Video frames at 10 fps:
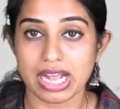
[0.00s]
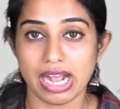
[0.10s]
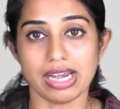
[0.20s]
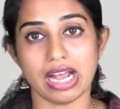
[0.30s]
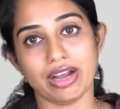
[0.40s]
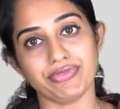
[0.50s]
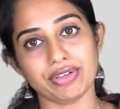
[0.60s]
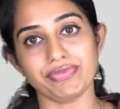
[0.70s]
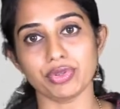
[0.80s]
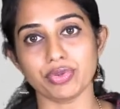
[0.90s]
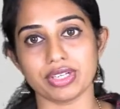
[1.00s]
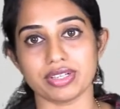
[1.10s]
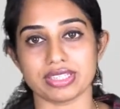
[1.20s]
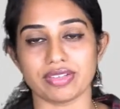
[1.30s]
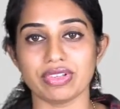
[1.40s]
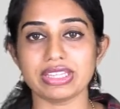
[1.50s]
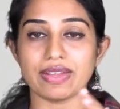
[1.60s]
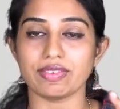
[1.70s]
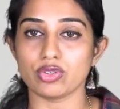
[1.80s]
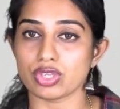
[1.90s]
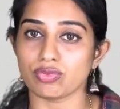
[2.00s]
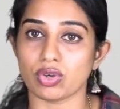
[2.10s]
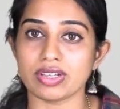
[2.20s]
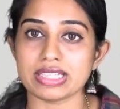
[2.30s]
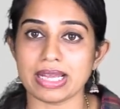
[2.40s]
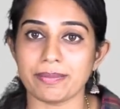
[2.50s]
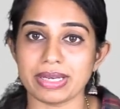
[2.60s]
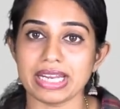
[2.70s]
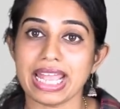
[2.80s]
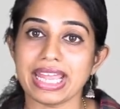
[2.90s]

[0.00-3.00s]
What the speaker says: And after few years, with the evolution, what has happened?